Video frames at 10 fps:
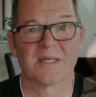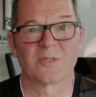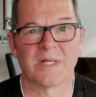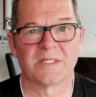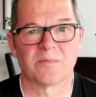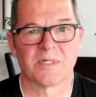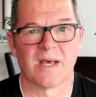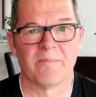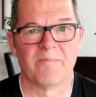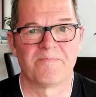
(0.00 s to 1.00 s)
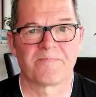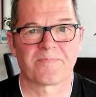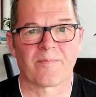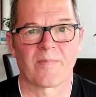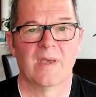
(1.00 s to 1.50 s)
quite some time.
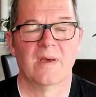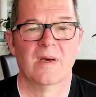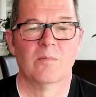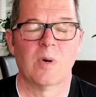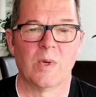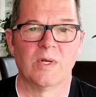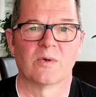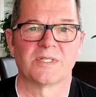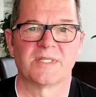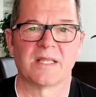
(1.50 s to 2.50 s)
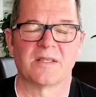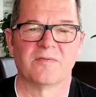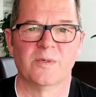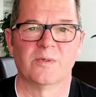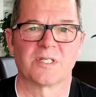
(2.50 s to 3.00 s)
But we noticed that the
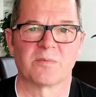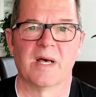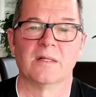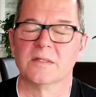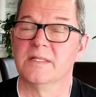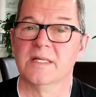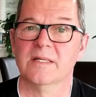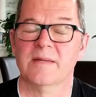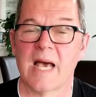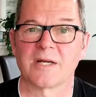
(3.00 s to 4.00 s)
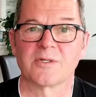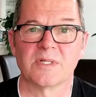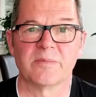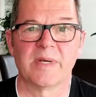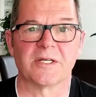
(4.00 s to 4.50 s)
fuel smell did actually
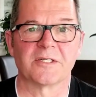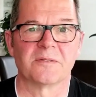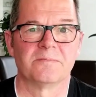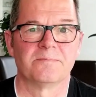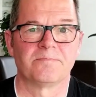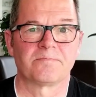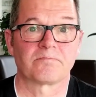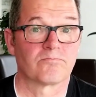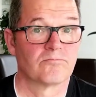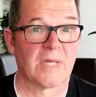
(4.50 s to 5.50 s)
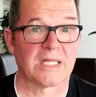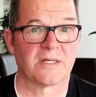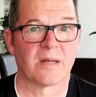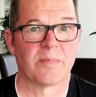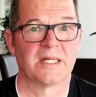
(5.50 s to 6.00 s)
diminish. That's
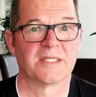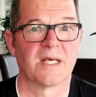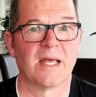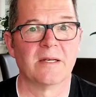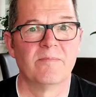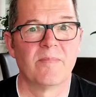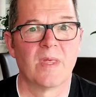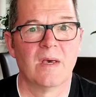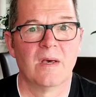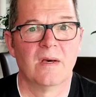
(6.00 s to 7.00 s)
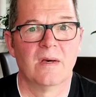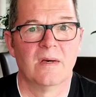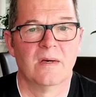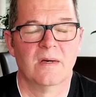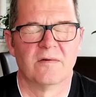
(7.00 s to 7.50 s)
not a bad sign.
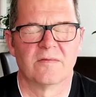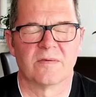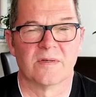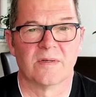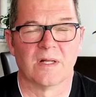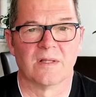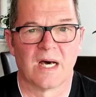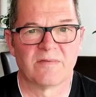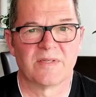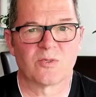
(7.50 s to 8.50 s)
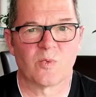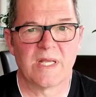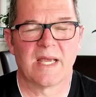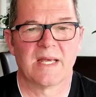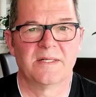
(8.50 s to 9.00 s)
For a lot of this
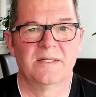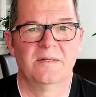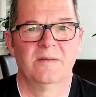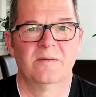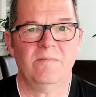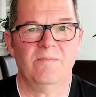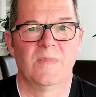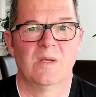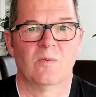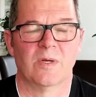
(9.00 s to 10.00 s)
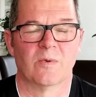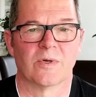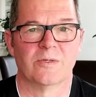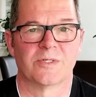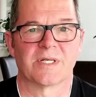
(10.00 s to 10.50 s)
weekend, we were
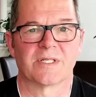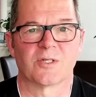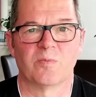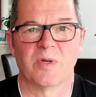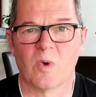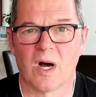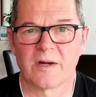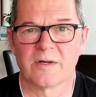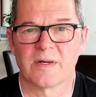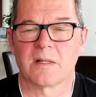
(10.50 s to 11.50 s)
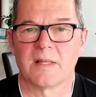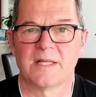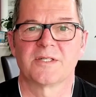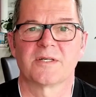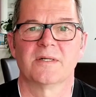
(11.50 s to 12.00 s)
using soapy water and
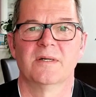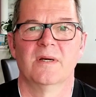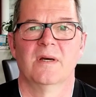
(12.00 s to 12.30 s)
cleanser,